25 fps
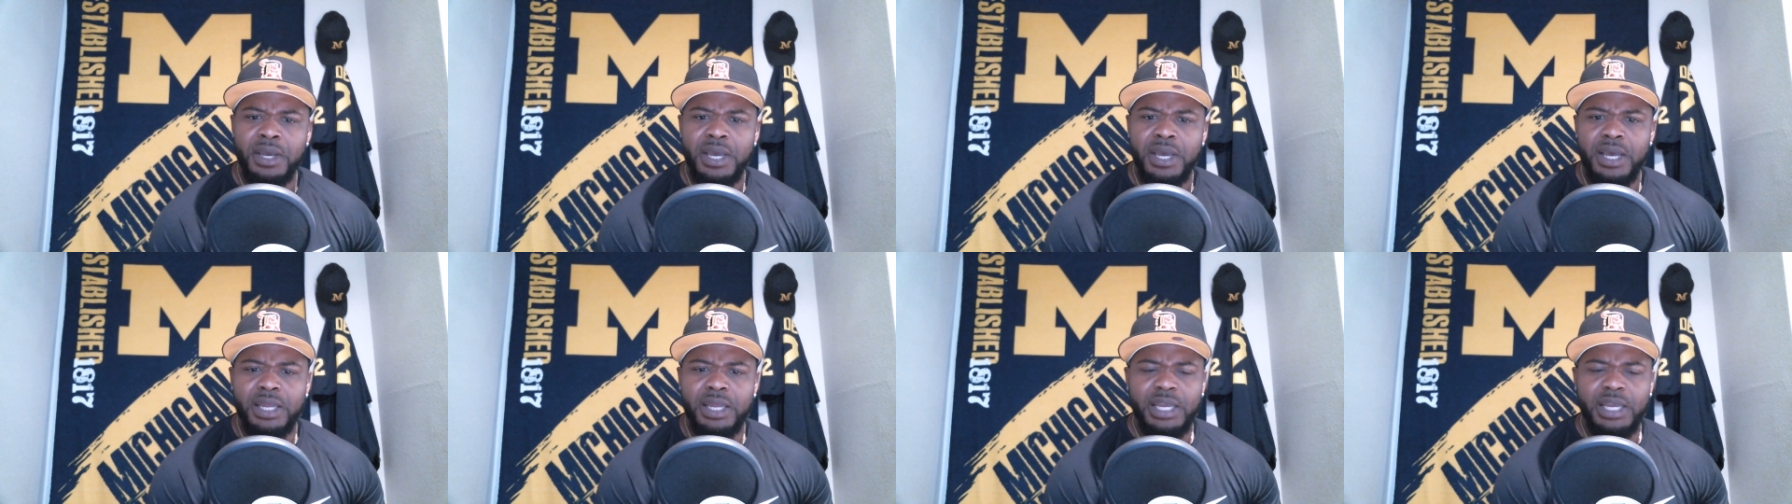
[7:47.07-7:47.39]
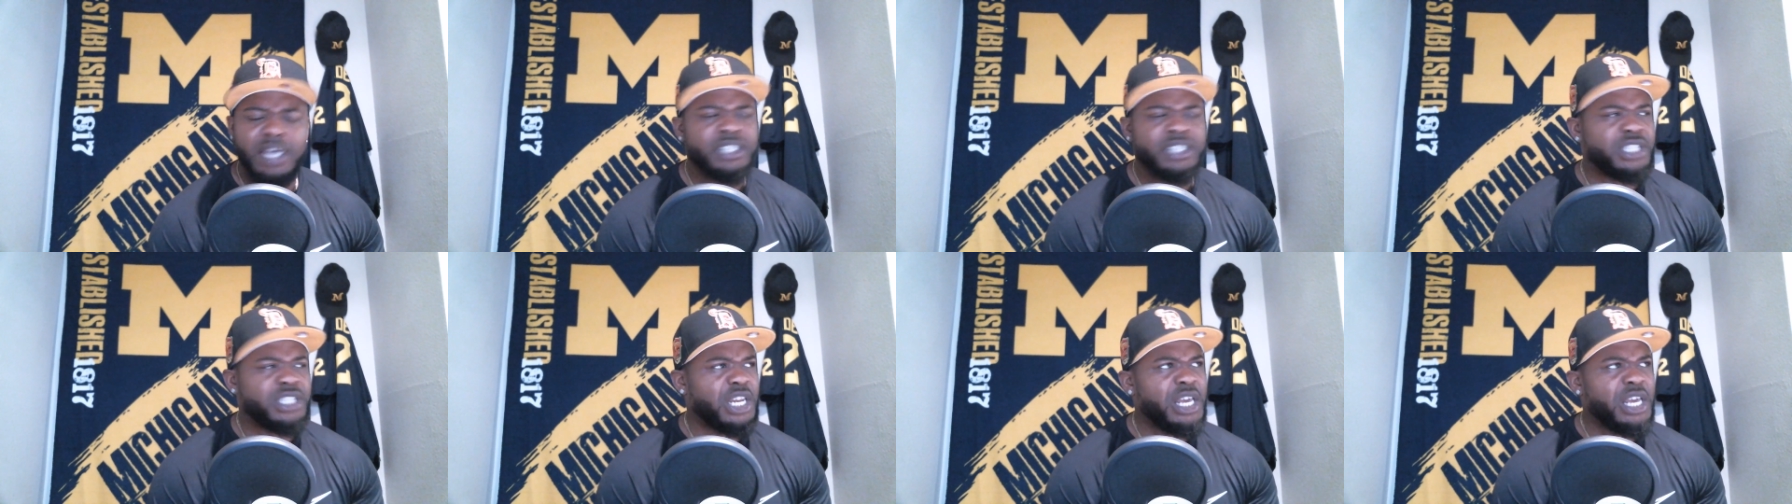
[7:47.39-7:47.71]

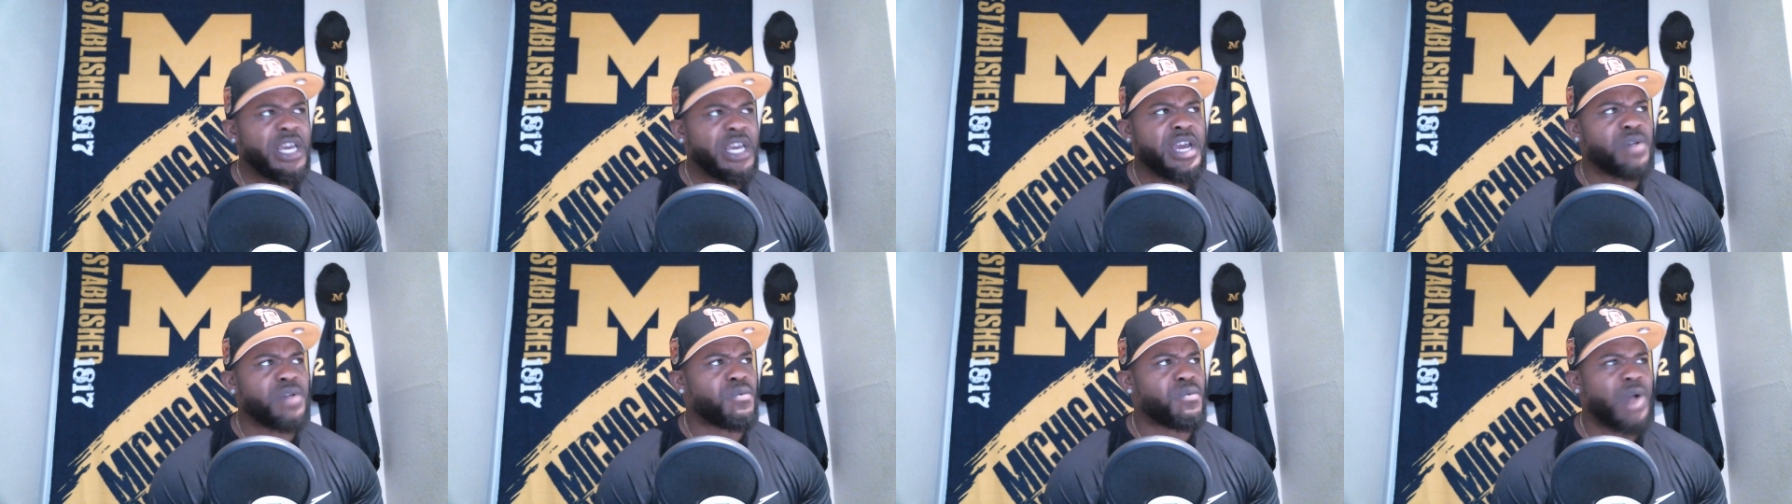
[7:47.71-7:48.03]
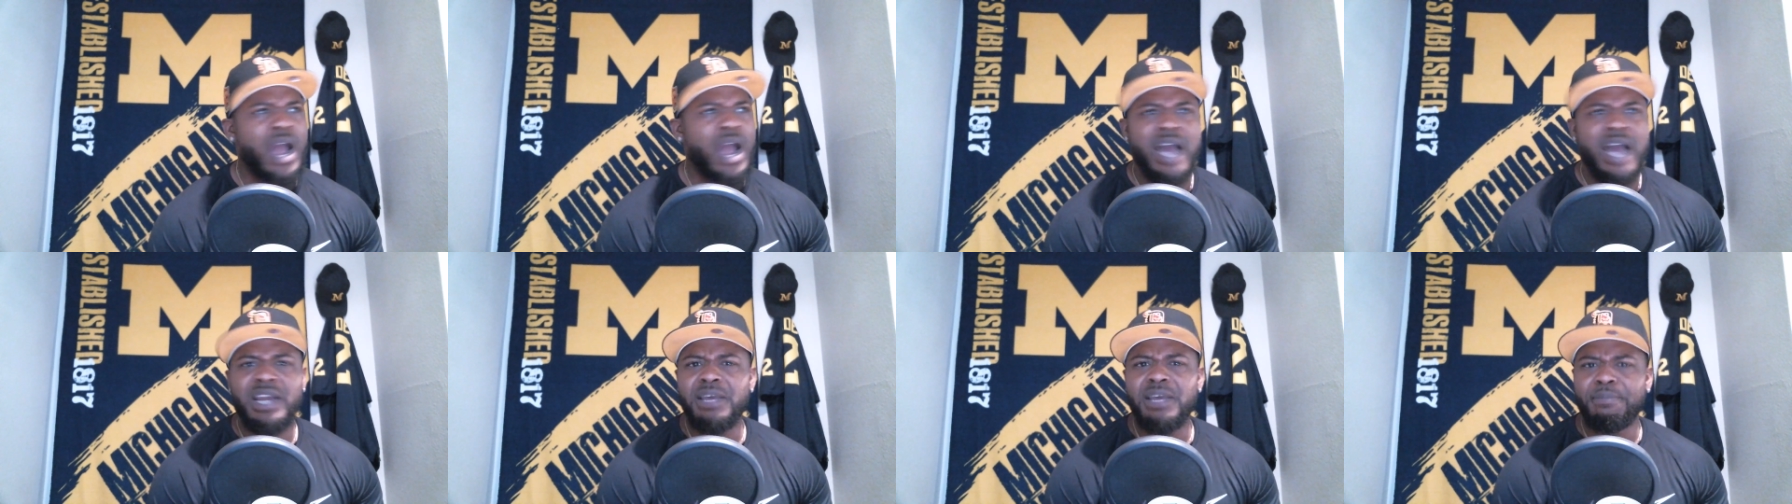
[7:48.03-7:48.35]
Is Lincoln
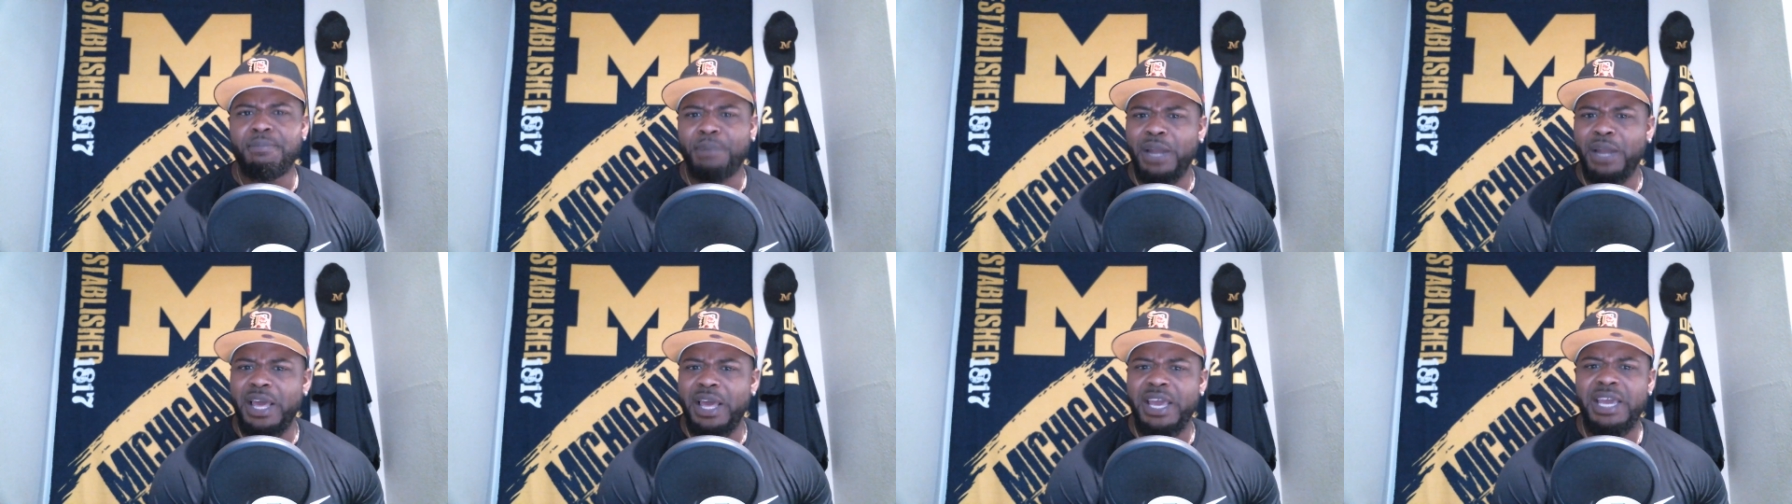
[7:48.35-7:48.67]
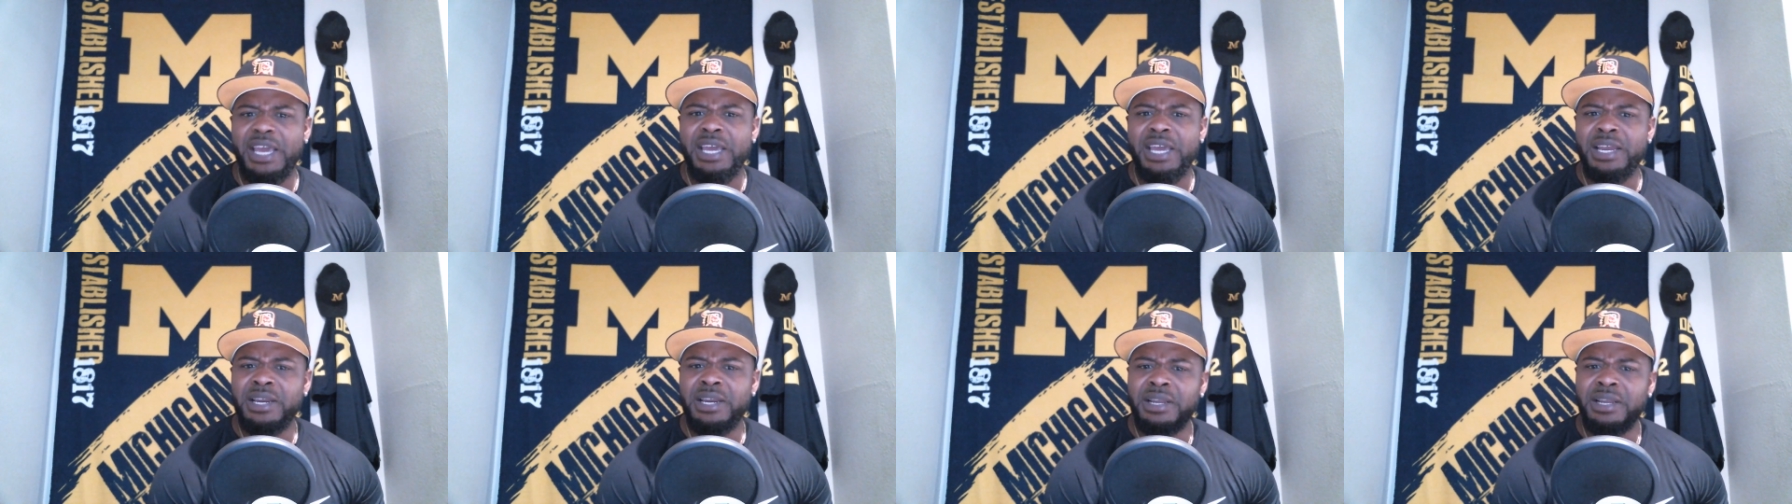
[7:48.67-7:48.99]
Riley
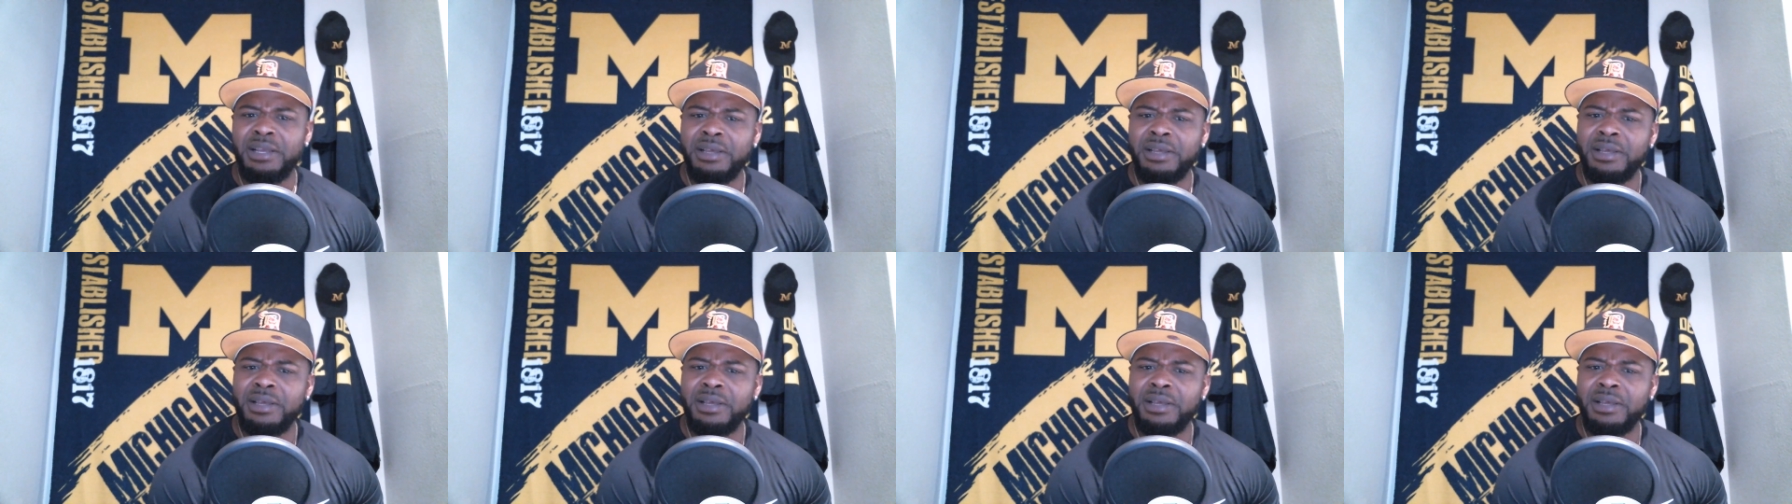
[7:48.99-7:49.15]
playing?